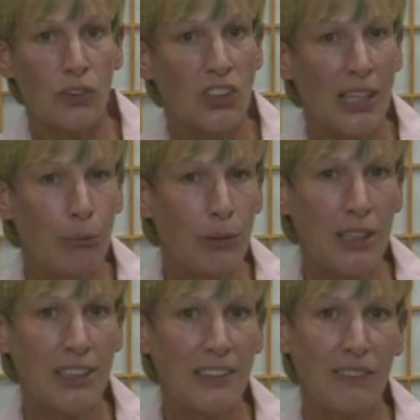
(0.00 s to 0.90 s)
10
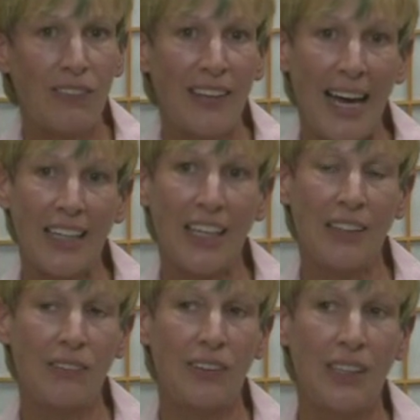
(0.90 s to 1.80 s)
minutes of that kind
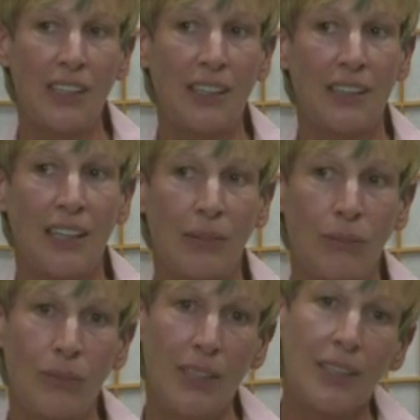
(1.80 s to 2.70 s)
of thinking can
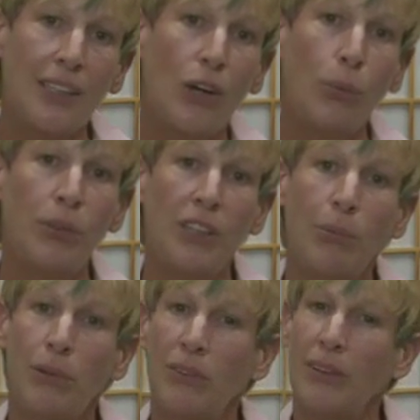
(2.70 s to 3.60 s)
really open
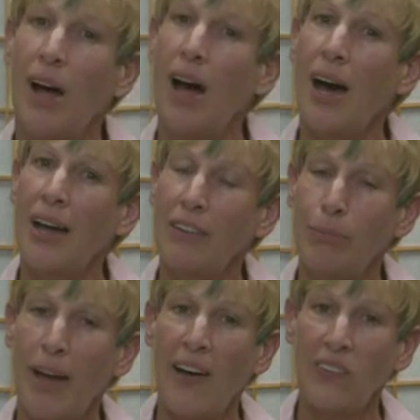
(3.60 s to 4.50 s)
up a lot of
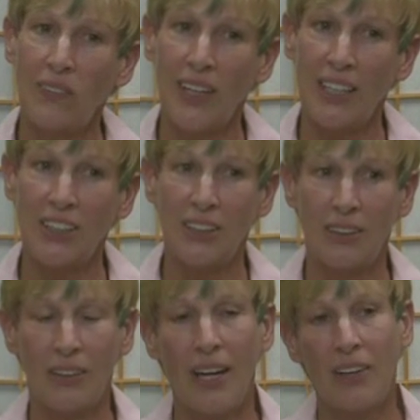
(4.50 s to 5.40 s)
pathways and
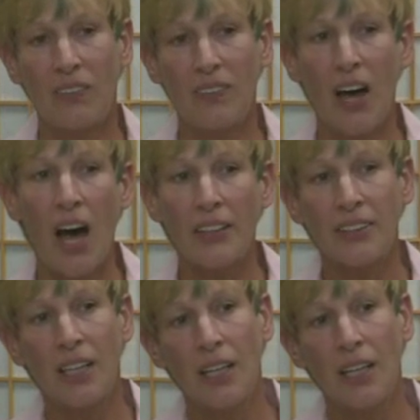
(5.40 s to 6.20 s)
a lot of thoughts,